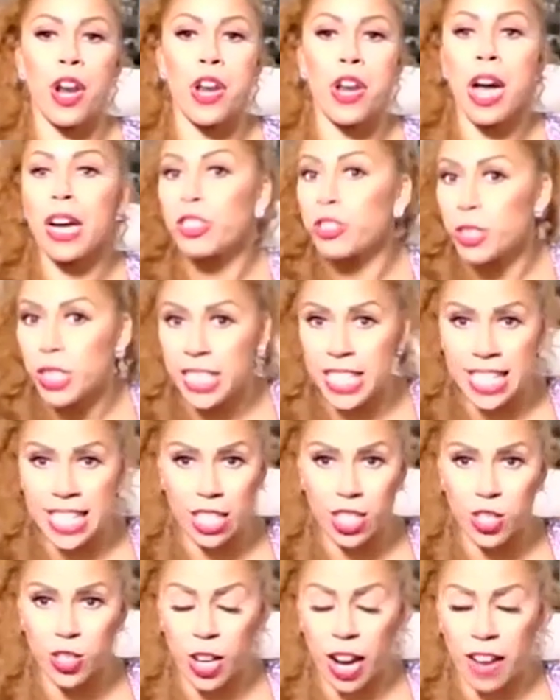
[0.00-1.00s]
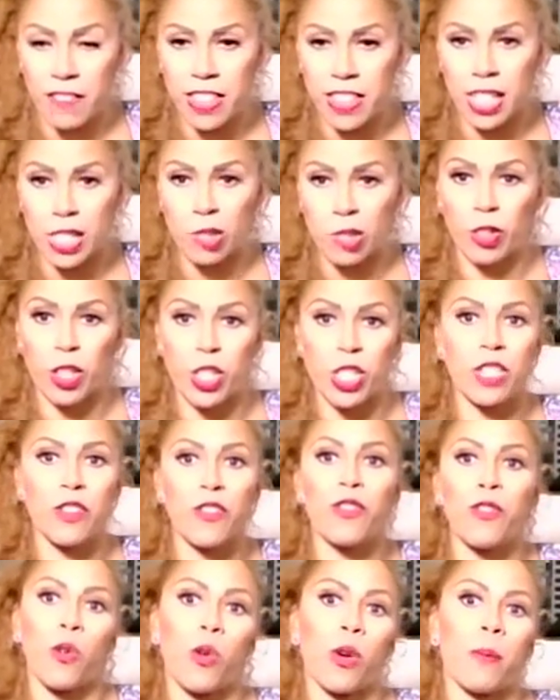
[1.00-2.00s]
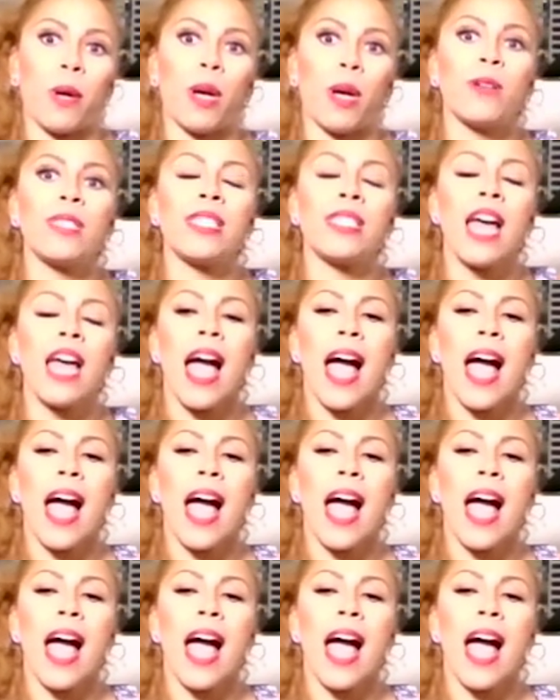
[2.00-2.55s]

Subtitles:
not drinking and driving. That's first and foremost.